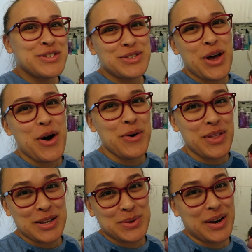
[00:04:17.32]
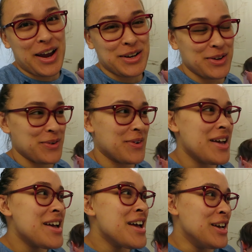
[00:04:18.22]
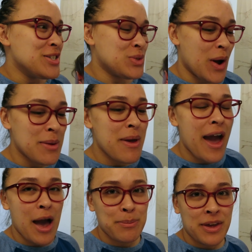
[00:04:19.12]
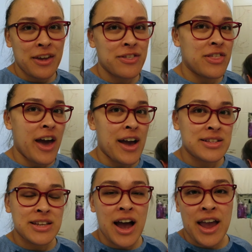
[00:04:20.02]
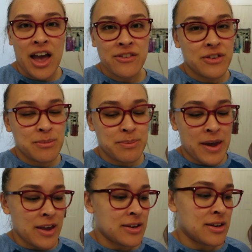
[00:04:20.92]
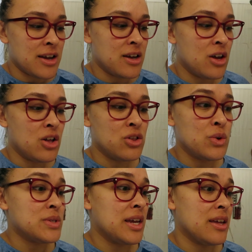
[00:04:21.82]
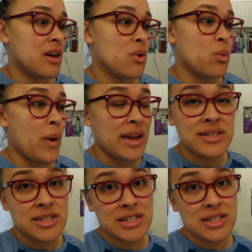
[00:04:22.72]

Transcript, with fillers: So that's what I do. So I'm happy that I have been losing weight